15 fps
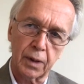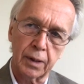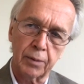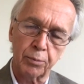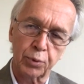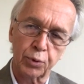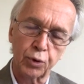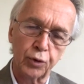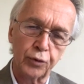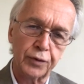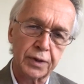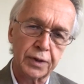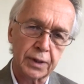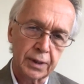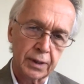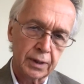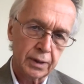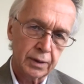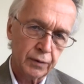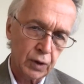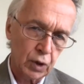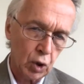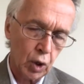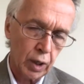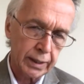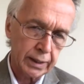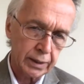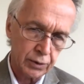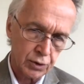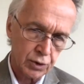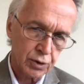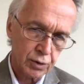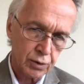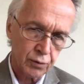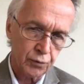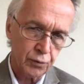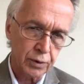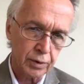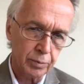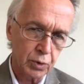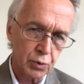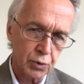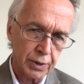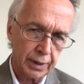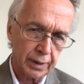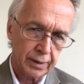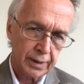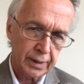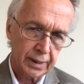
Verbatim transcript: improved the audience for the music?